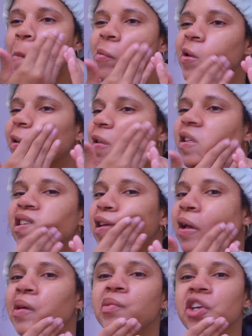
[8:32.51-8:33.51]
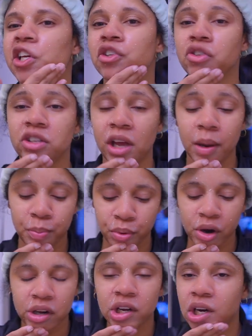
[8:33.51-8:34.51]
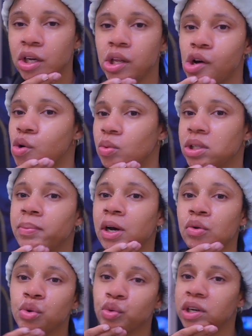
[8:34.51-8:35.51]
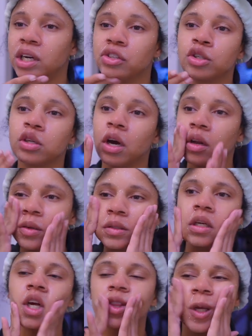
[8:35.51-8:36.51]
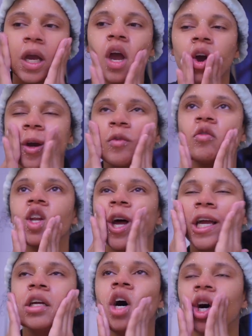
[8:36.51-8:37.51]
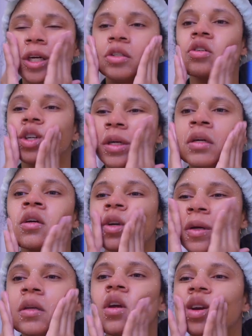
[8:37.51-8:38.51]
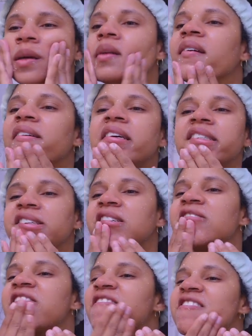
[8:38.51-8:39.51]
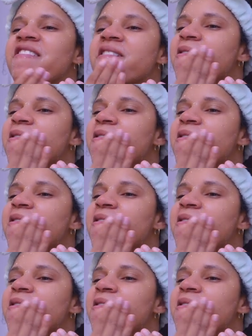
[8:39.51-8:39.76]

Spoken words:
This is a game changer. That product alone was about $300, and I think I got it for like $100. They had like a deal on it.